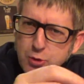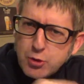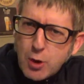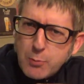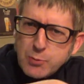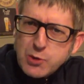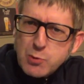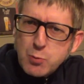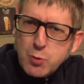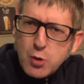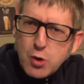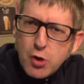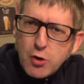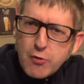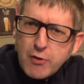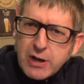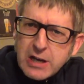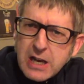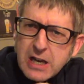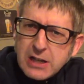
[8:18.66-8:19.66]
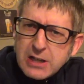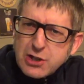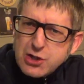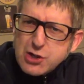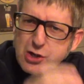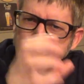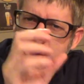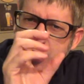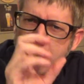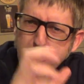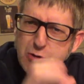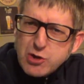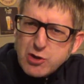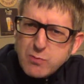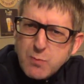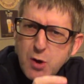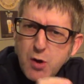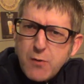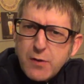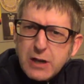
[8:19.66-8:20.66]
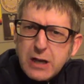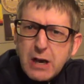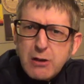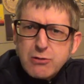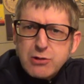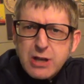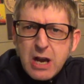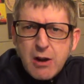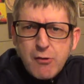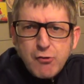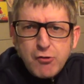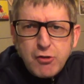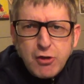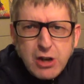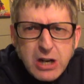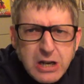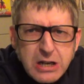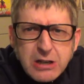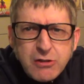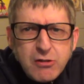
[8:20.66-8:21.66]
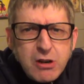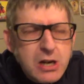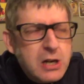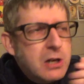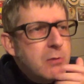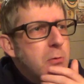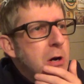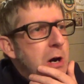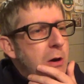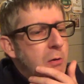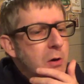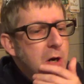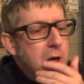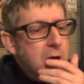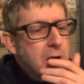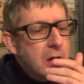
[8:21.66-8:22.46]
drops of water in it and it's just so smooth and goes down really, really well.